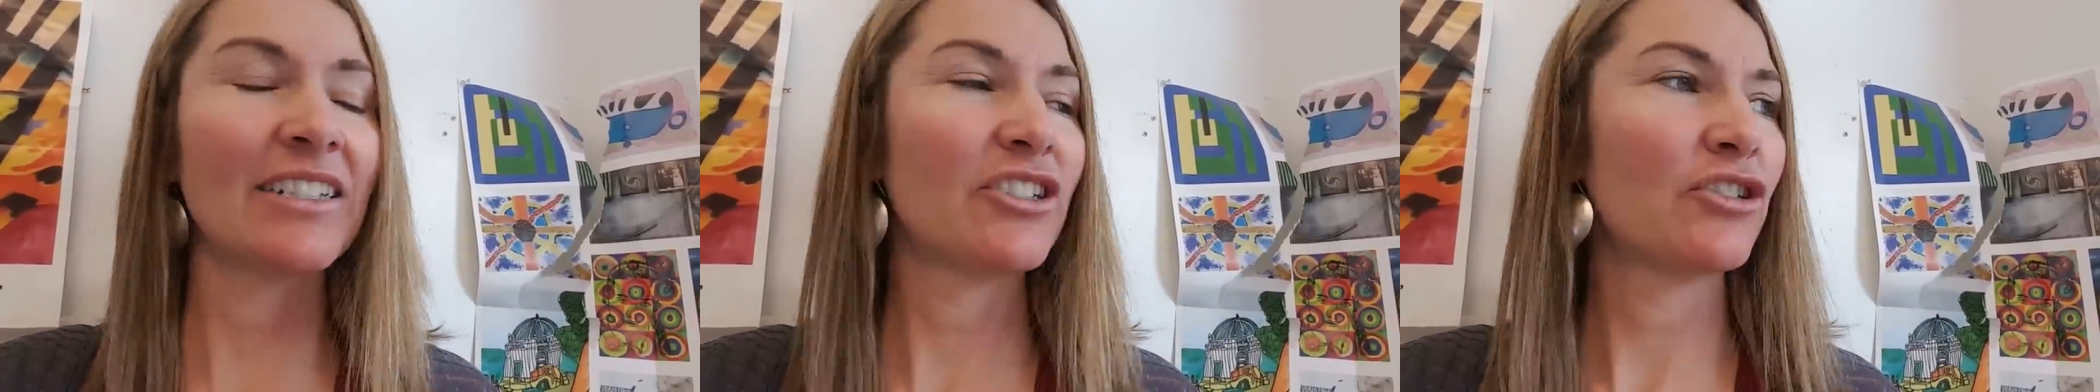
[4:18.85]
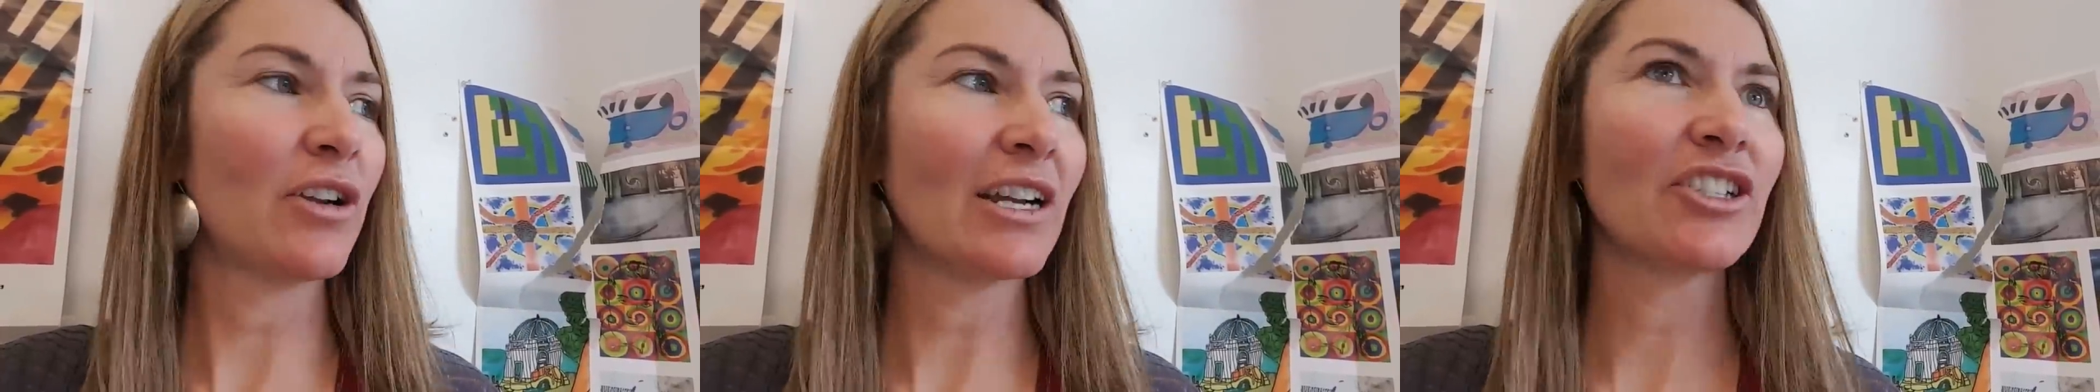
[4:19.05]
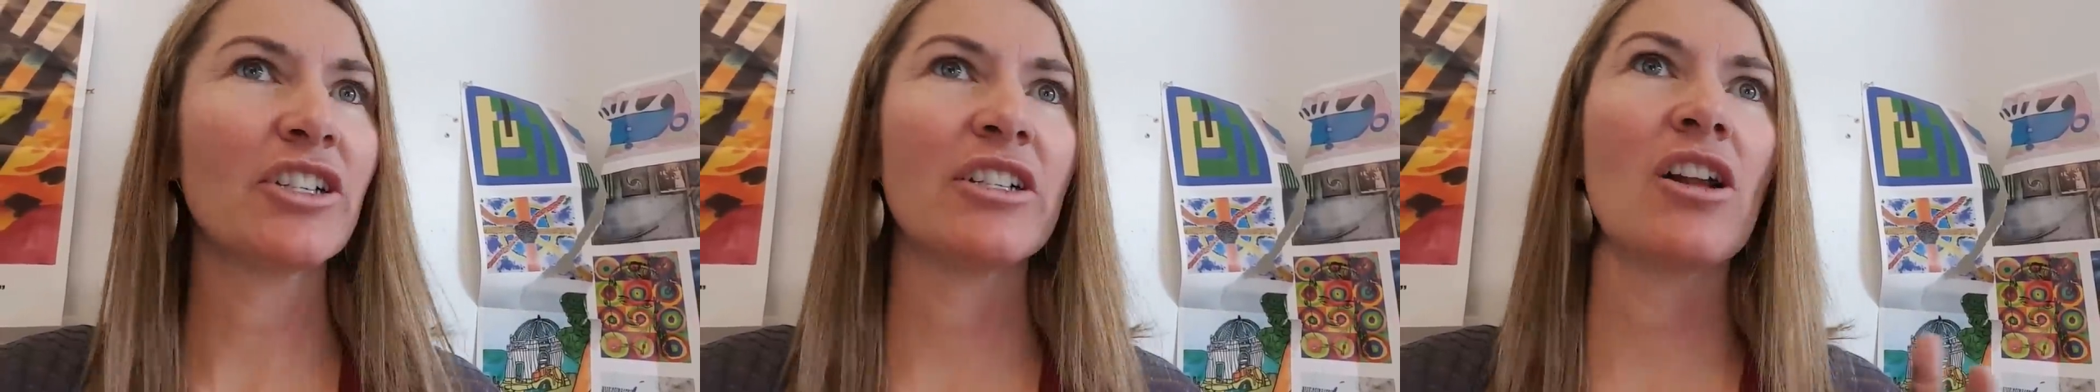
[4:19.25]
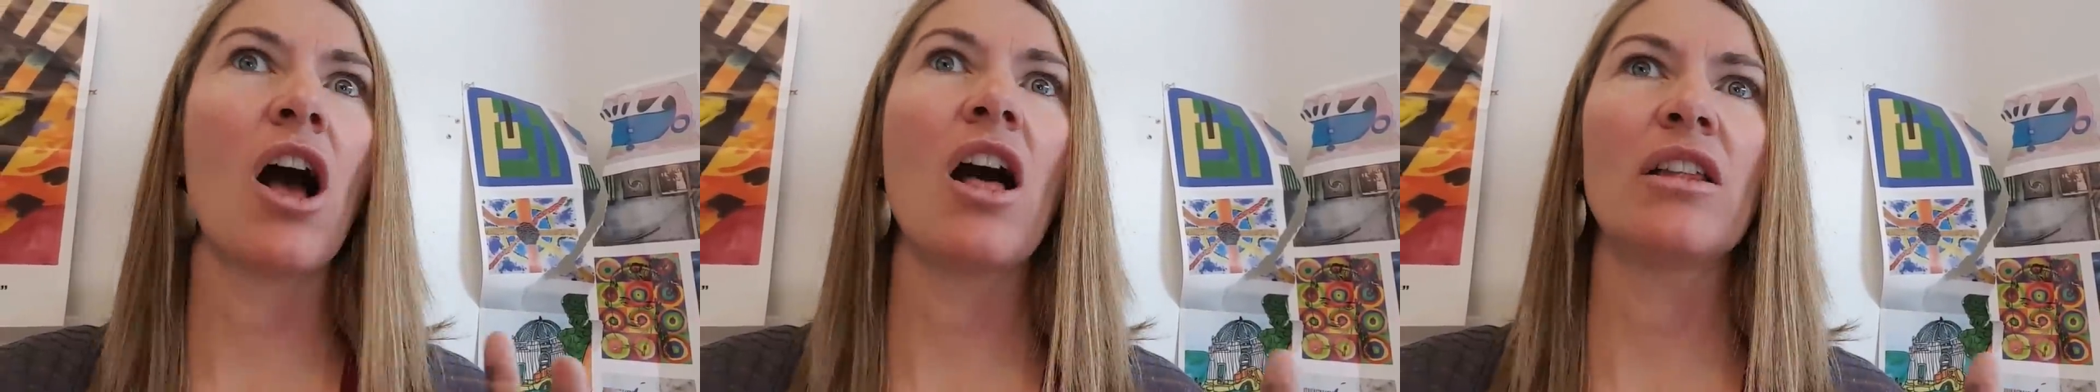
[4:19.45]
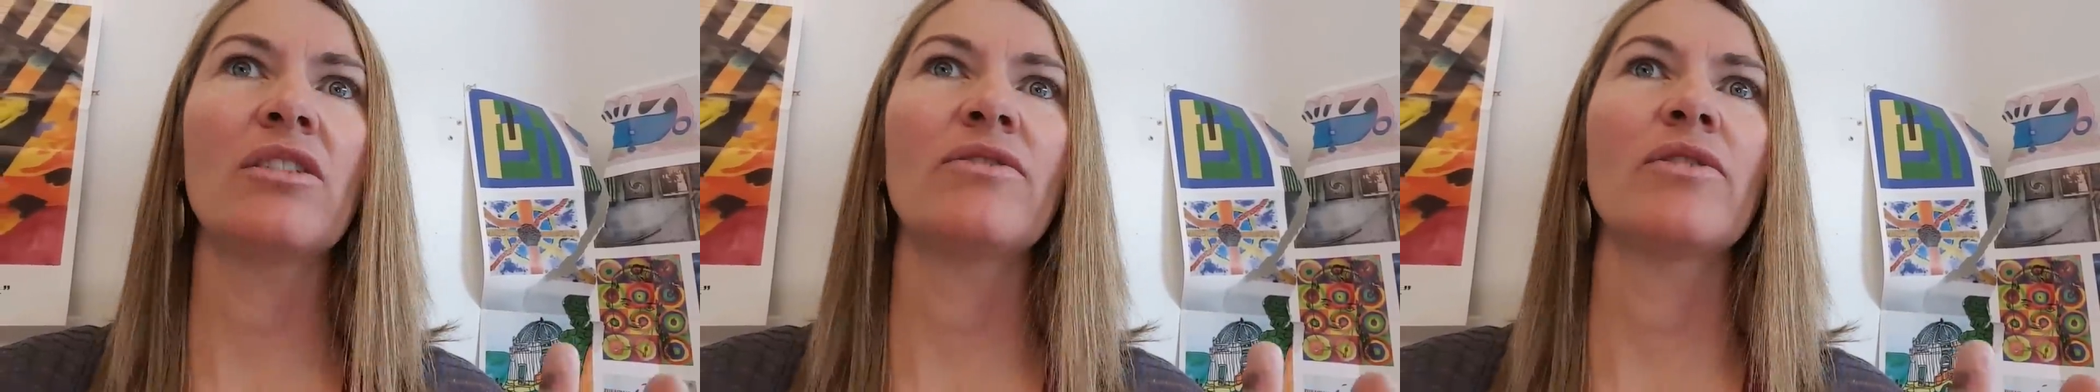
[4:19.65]
destruction
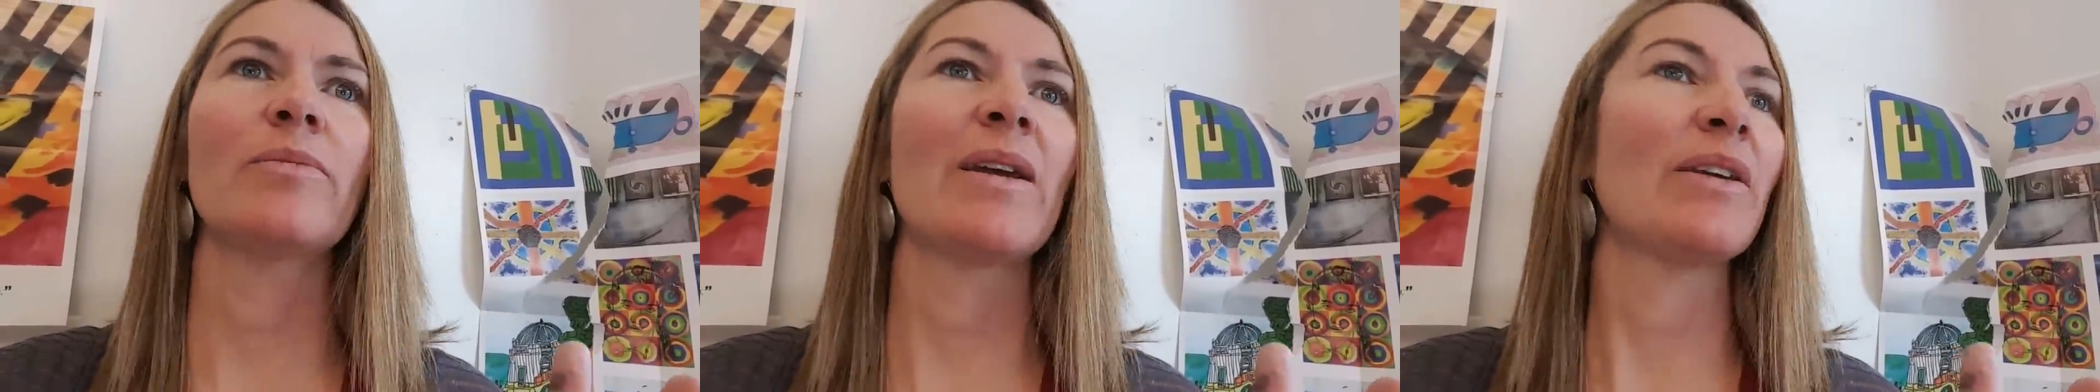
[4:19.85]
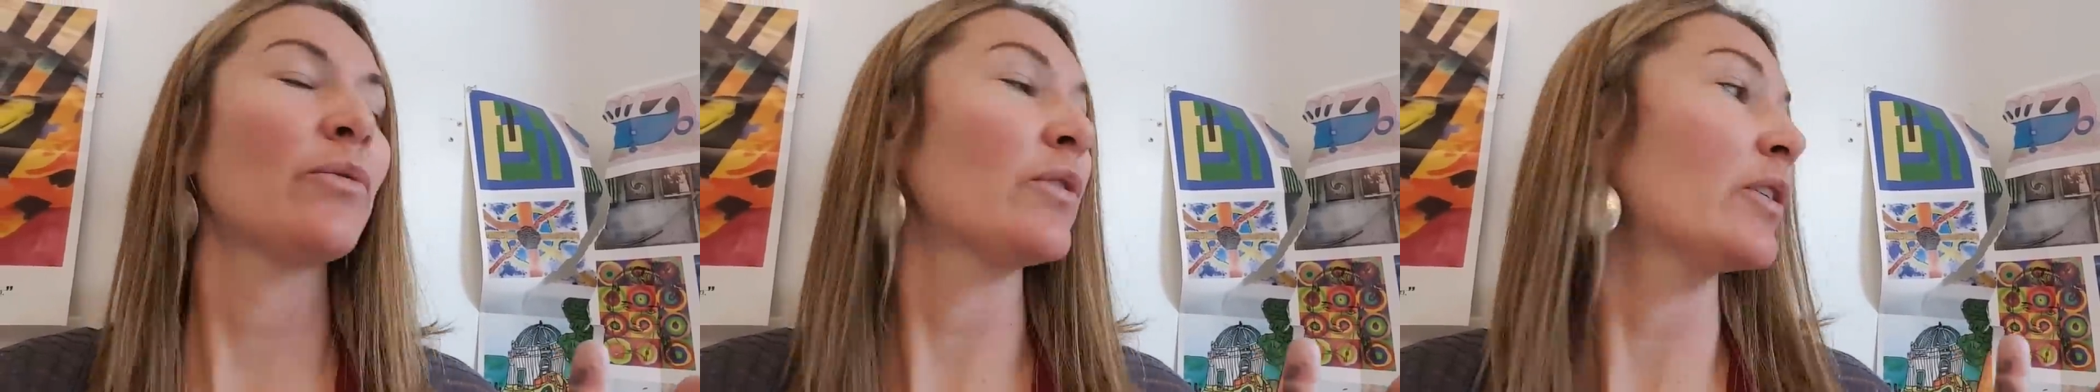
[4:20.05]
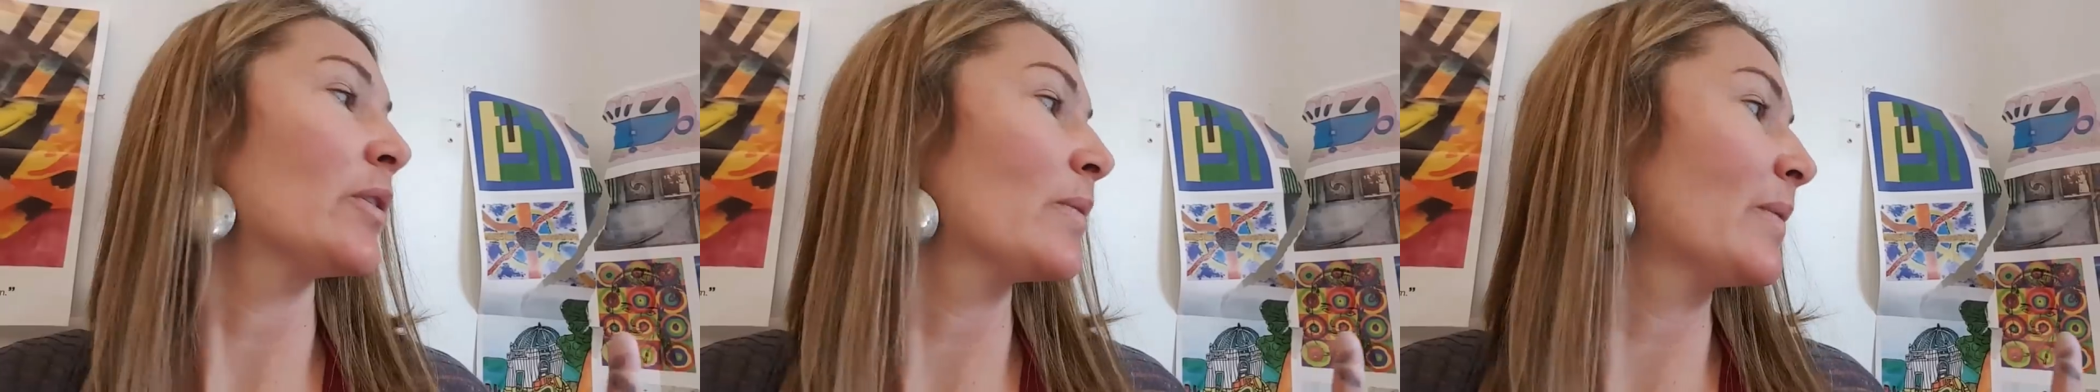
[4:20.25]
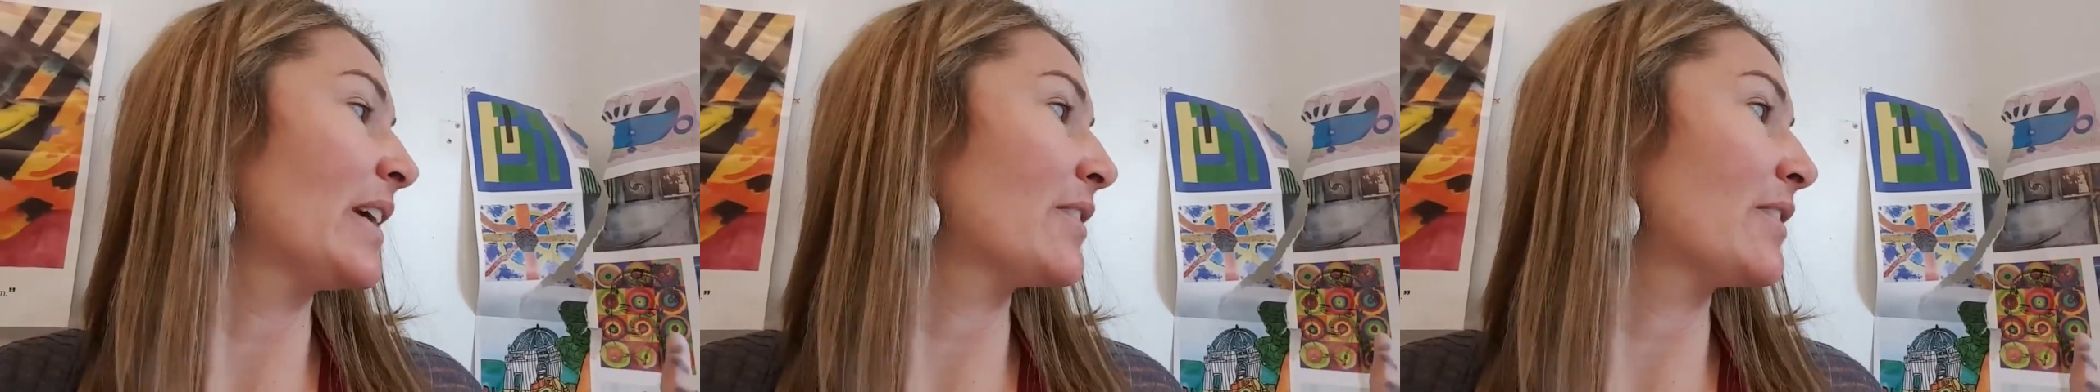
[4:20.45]
all over my room.